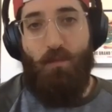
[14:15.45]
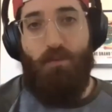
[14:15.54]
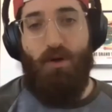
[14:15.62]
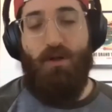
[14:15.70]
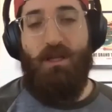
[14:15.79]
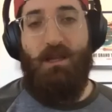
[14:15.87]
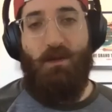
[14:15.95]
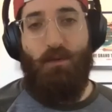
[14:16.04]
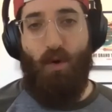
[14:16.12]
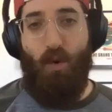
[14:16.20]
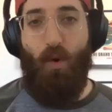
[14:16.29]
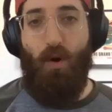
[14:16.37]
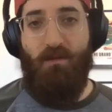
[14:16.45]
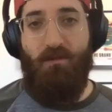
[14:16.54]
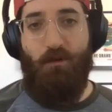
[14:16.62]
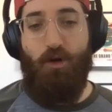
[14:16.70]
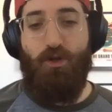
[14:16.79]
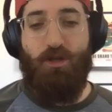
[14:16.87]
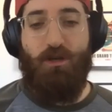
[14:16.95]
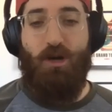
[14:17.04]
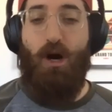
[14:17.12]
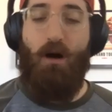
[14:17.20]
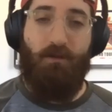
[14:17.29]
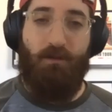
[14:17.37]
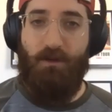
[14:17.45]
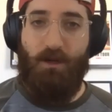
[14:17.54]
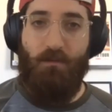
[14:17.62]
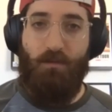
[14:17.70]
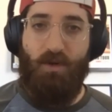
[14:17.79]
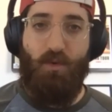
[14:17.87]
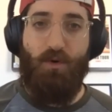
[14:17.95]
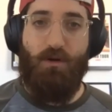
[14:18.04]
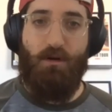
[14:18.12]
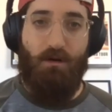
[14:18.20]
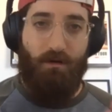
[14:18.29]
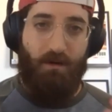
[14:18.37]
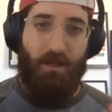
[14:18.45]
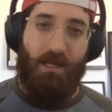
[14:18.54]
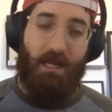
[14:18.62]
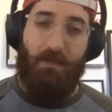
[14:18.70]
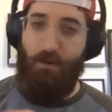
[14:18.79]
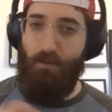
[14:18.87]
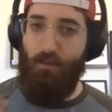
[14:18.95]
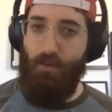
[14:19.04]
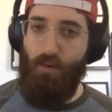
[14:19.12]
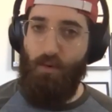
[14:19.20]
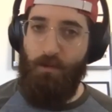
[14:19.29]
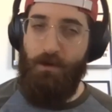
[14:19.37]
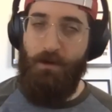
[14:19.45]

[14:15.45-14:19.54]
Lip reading: pulling the recorded version off of the computer like in the room.